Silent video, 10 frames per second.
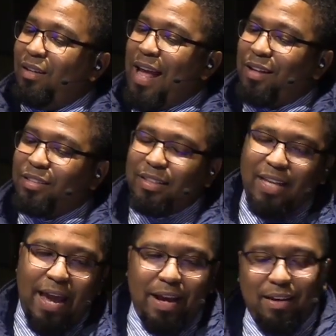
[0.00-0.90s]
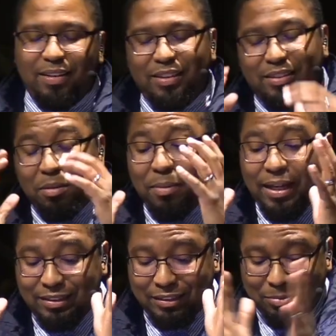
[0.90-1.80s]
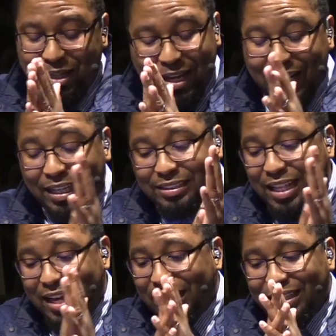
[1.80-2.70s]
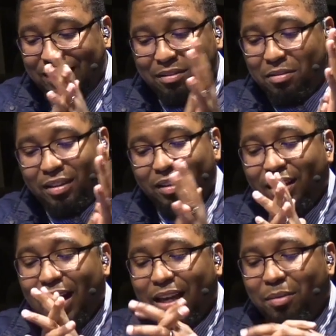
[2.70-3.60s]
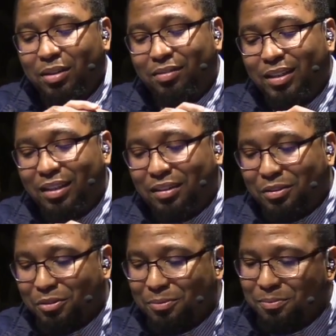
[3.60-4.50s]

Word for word: Now, today, this is amazing to me. And it's like, I can't believe they did this.